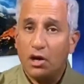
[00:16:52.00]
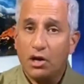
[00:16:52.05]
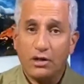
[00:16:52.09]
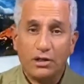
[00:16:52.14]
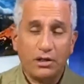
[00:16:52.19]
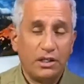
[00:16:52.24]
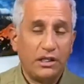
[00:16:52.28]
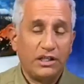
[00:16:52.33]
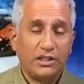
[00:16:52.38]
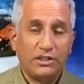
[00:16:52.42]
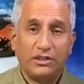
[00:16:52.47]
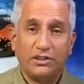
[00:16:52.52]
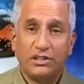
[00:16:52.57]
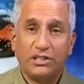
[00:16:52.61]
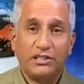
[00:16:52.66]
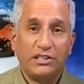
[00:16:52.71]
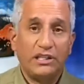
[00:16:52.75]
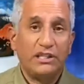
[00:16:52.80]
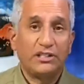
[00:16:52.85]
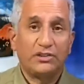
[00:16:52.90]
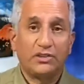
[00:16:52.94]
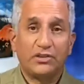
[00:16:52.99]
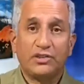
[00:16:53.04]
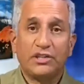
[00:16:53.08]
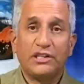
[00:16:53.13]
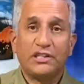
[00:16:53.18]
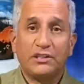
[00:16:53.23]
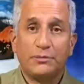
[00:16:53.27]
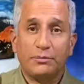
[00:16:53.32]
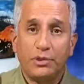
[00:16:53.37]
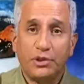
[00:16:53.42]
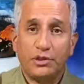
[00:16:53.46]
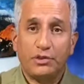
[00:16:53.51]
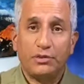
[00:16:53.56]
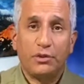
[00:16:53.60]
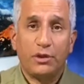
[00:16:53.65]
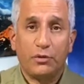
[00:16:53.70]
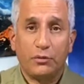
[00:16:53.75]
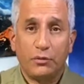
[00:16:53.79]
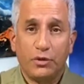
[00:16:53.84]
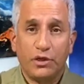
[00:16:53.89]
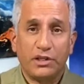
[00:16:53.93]
heart disease, those things that put
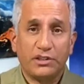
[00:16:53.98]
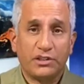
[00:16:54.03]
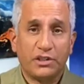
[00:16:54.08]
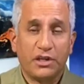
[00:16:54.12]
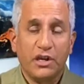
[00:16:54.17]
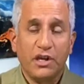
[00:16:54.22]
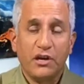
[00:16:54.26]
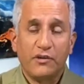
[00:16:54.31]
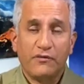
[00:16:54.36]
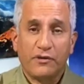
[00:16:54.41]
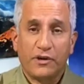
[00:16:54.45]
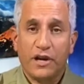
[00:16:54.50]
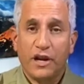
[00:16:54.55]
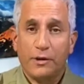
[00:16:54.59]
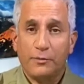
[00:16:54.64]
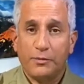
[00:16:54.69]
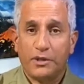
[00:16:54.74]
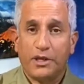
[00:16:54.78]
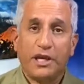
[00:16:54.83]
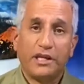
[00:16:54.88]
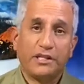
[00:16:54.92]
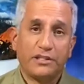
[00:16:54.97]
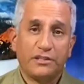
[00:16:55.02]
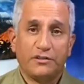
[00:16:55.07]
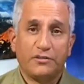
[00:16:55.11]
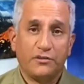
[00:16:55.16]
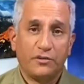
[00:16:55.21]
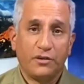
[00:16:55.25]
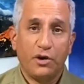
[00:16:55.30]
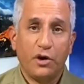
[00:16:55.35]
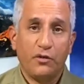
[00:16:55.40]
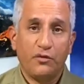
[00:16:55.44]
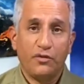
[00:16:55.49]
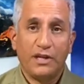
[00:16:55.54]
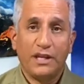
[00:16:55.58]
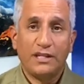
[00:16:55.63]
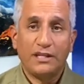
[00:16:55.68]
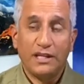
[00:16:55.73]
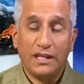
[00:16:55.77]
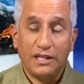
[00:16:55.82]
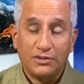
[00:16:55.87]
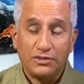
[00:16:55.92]
you at risk for complications from
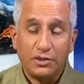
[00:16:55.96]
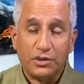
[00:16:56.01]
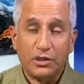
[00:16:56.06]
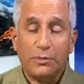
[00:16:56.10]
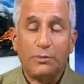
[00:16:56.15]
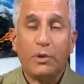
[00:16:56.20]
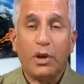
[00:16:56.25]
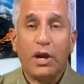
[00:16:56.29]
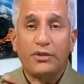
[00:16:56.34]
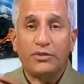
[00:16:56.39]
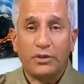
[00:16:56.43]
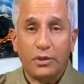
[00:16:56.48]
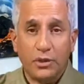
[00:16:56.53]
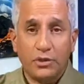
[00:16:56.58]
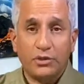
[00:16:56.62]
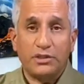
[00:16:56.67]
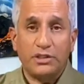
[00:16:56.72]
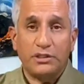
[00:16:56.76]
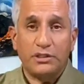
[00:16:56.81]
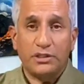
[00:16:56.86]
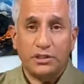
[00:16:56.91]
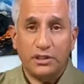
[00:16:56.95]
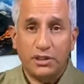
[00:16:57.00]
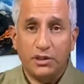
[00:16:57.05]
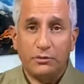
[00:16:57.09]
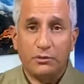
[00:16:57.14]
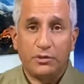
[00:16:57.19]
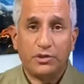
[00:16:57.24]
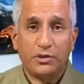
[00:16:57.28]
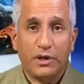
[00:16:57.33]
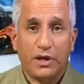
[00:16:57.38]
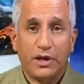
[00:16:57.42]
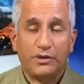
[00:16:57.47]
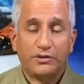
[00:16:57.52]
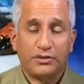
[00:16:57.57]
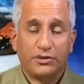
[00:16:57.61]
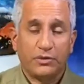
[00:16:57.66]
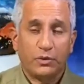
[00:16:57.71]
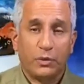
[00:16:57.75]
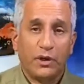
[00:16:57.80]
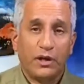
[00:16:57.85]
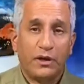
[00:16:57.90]
COVID-19. So they brought those into the human
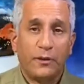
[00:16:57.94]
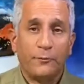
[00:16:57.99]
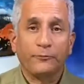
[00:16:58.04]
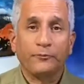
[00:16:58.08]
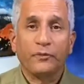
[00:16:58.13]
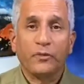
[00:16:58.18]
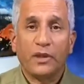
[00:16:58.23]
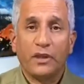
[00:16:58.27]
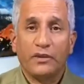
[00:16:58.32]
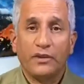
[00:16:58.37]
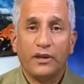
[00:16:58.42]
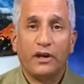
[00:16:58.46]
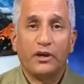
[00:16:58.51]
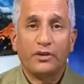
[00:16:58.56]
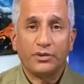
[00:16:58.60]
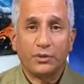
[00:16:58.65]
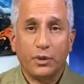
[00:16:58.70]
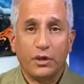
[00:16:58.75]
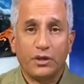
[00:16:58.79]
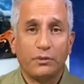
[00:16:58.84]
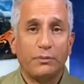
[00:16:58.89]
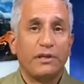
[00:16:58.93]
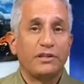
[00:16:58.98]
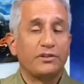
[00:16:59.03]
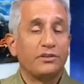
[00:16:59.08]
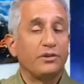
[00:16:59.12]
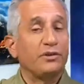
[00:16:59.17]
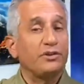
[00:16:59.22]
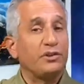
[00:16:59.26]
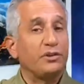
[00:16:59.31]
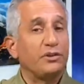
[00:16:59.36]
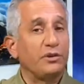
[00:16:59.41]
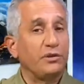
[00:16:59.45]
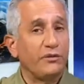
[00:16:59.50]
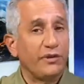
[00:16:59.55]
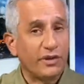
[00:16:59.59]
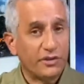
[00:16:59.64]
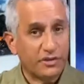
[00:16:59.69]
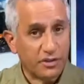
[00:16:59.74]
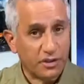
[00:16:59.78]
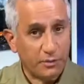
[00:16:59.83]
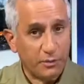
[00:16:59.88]
trials as well. They also wanted to make sure it was a
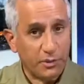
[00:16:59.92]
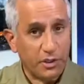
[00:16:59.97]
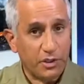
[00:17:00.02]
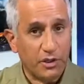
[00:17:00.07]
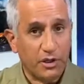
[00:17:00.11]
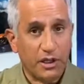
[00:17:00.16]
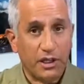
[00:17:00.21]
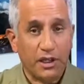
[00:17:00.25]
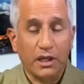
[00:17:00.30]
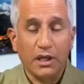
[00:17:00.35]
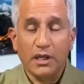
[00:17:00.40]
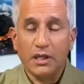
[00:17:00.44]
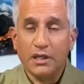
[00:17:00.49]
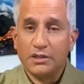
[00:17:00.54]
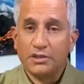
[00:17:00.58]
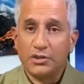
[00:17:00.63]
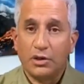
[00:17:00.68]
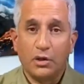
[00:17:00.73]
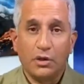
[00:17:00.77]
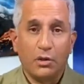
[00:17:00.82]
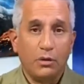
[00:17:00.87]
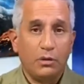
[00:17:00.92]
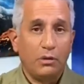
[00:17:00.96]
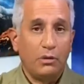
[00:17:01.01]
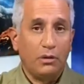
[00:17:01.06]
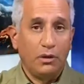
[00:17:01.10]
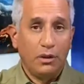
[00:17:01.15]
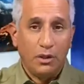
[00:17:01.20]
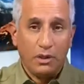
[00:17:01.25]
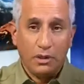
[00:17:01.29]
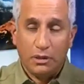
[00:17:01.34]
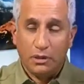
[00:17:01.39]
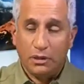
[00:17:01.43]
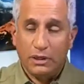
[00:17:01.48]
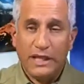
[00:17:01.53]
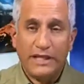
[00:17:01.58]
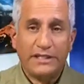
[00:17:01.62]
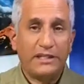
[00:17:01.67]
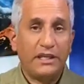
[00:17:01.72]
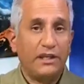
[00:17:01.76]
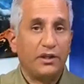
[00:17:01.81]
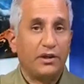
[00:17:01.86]
diverse community. So
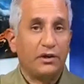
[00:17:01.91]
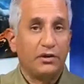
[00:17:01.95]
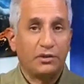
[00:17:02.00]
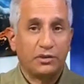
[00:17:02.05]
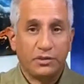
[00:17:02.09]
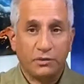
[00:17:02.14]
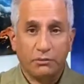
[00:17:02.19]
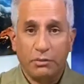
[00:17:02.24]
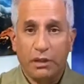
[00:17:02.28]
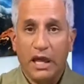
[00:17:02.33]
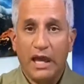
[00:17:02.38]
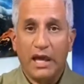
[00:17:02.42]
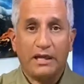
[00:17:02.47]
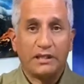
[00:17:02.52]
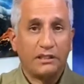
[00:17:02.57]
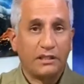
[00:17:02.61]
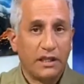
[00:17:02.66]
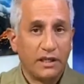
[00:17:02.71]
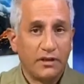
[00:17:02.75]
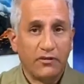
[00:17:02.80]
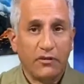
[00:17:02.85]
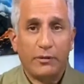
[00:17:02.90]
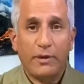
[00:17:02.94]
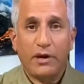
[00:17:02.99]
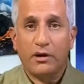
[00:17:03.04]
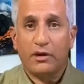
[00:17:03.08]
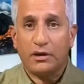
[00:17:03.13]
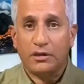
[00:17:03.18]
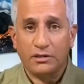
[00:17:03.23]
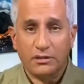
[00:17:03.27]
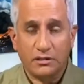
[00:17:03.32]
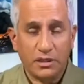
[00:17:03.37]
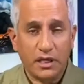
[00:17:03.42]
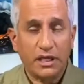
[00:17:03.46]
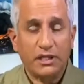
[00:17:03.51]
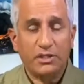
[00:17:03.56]
Latinos, blacks, Native Americans,